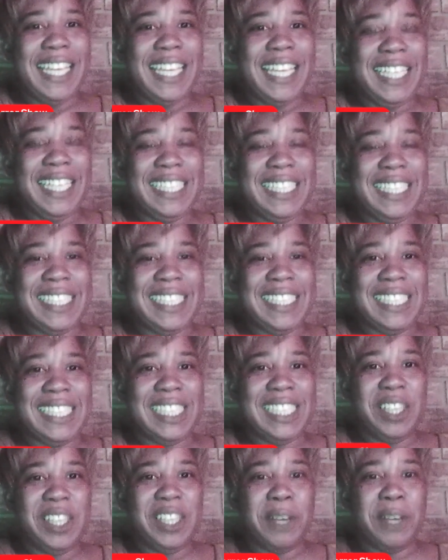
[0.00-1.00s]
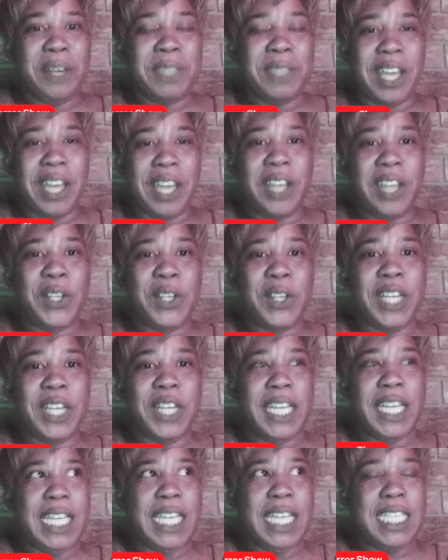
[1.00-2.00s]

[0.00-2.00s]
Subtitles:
is in Tyler, and he